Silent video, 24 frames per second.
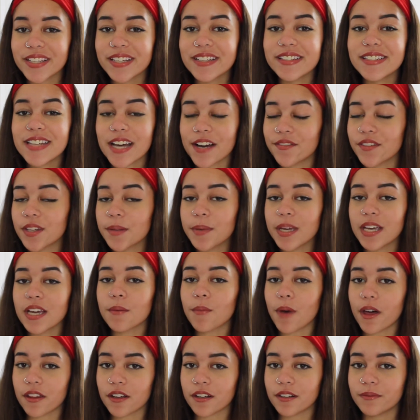Definitely being a
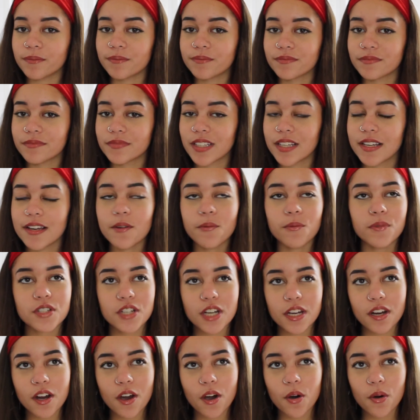mother, which
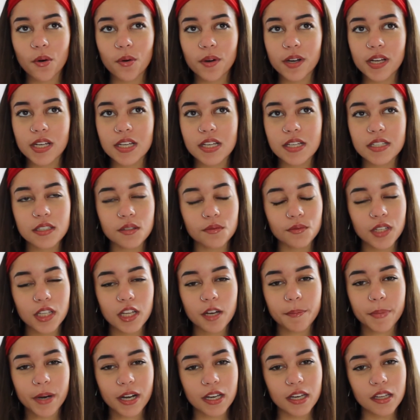I know isn't really a
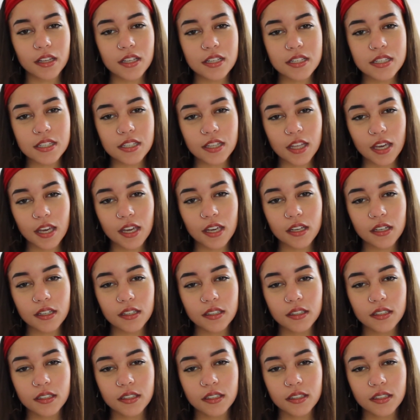bucket list thing,
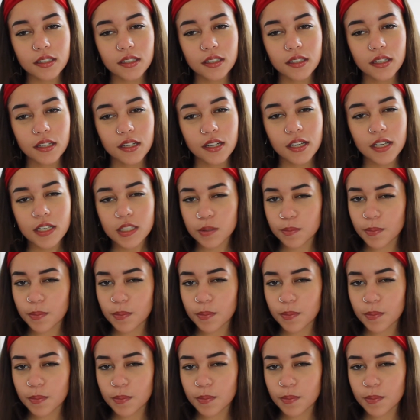because